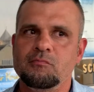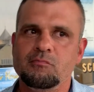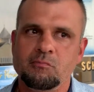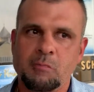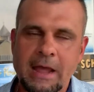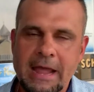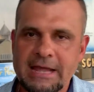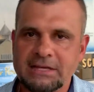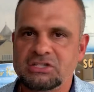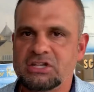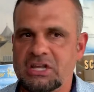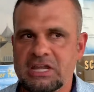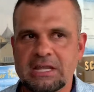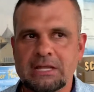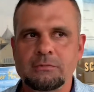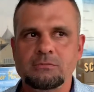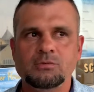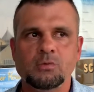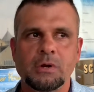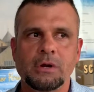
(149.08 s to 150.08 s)
bad
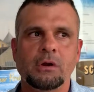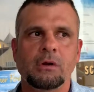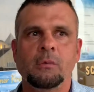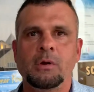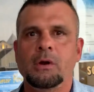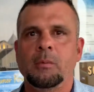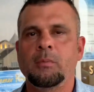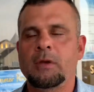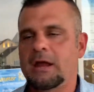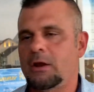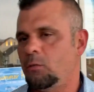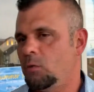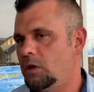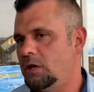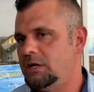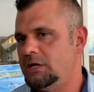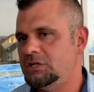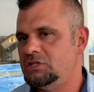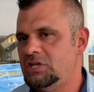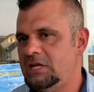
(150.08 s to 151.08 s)
teams. We were playing
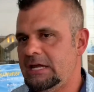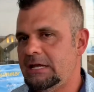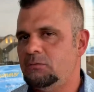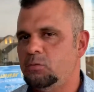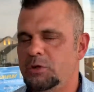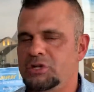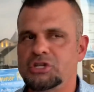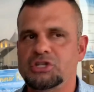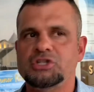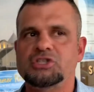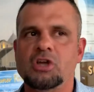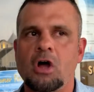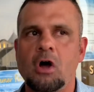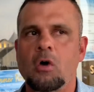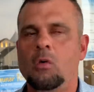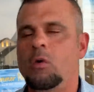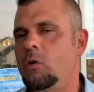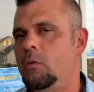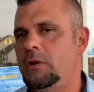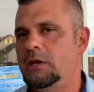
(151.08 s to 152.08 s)
really good teams. We just saw
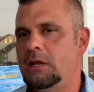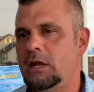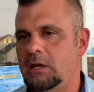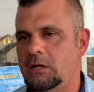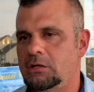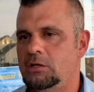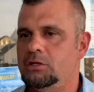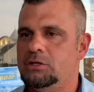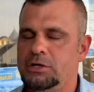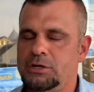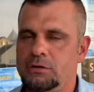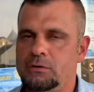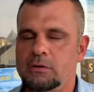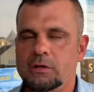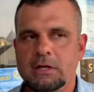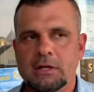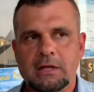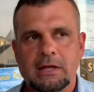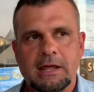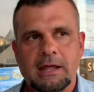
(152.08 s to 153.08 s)
what we needed to do.
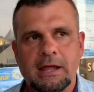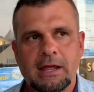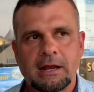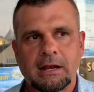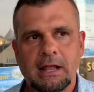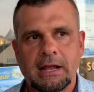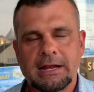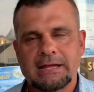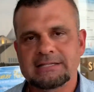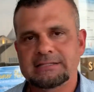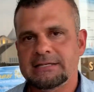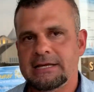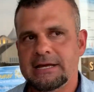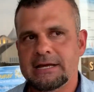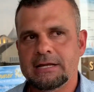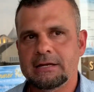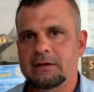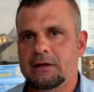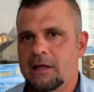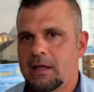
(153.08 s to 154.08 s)
And like I
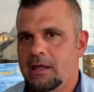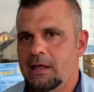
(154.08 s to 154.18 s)
said,